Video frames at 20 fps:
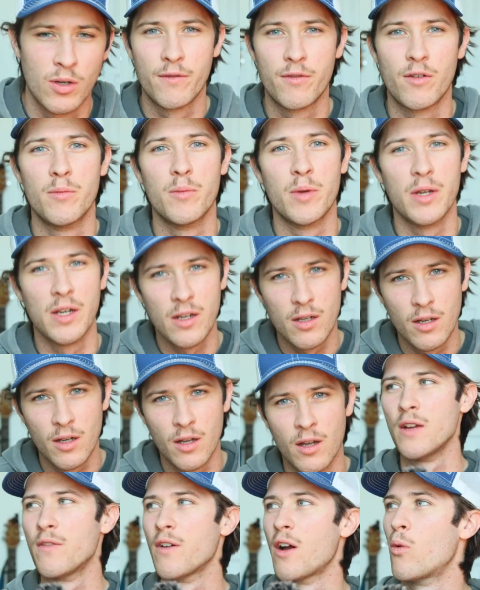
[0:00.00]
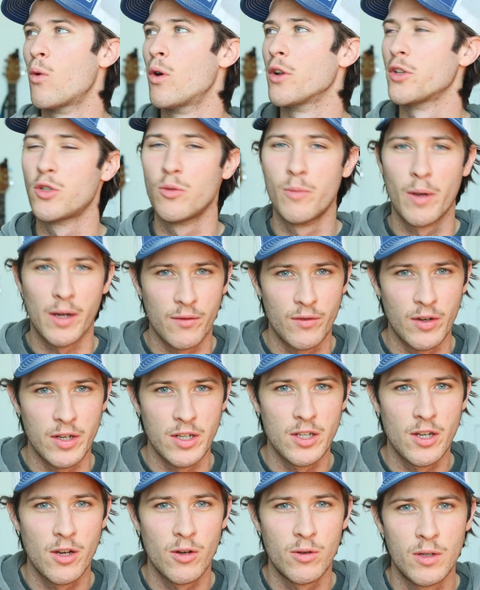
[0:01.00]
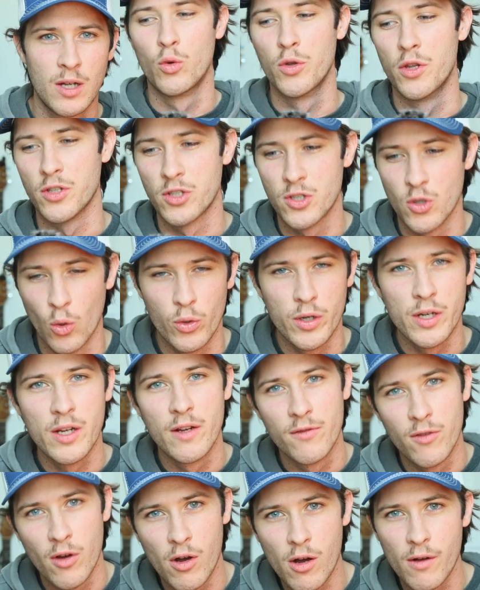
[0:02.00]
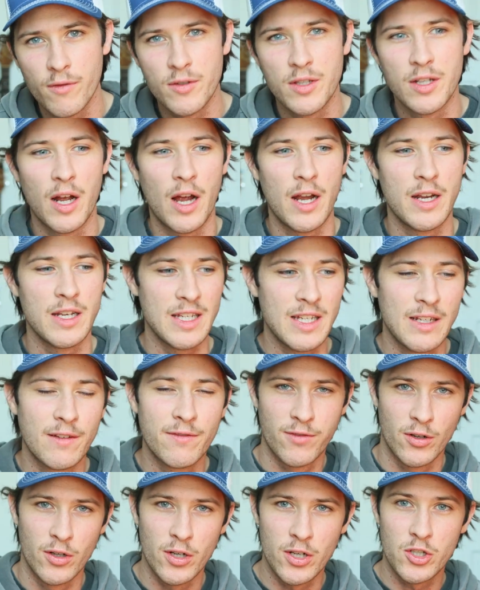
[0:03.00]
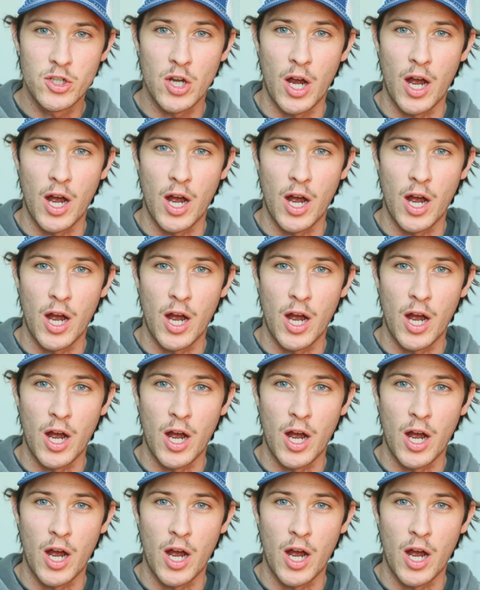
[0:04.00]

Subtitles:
For me, if I want to make a video with a story involved and I need footage,